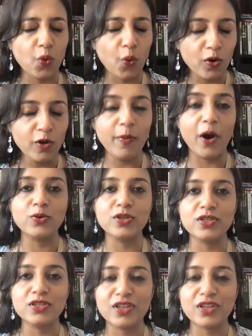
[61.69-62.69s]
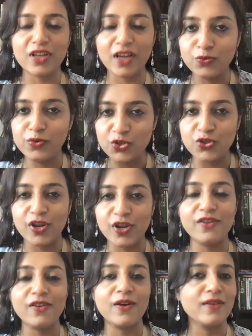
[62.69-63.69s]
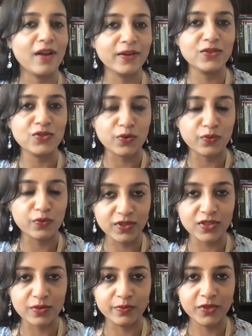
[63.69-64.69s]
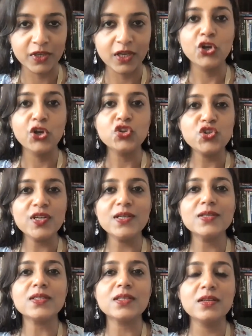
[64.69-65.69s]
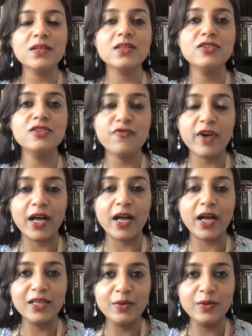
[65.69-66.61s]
all about it and will share her nuggets of wisdom. She is Silicon Valley